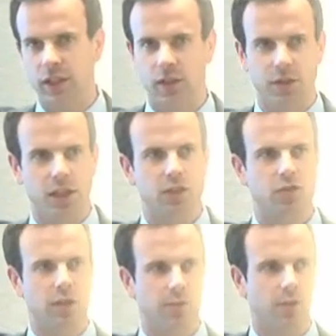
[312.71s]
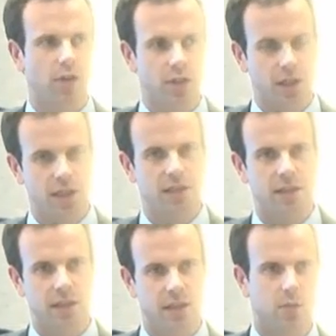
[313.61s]
the extreme version of this, and
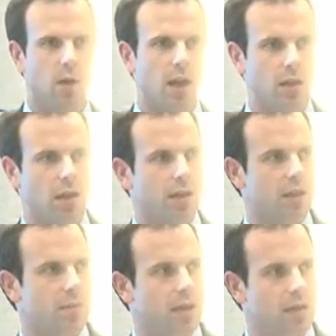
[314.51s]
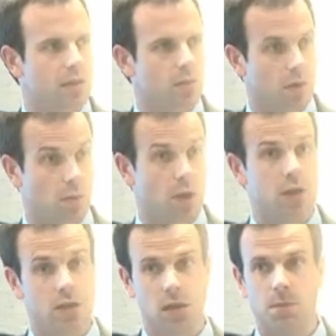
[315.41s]
this is why a lot of these methods were
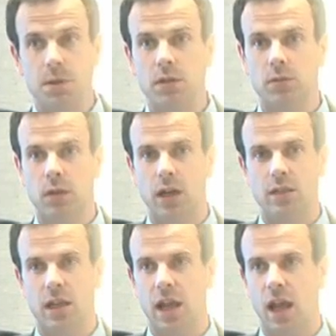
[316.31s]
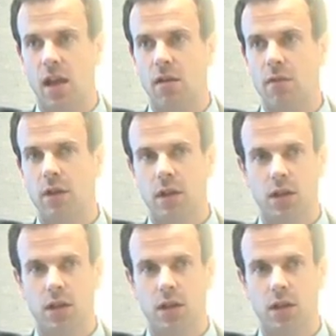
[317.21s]
originally built, right, is I have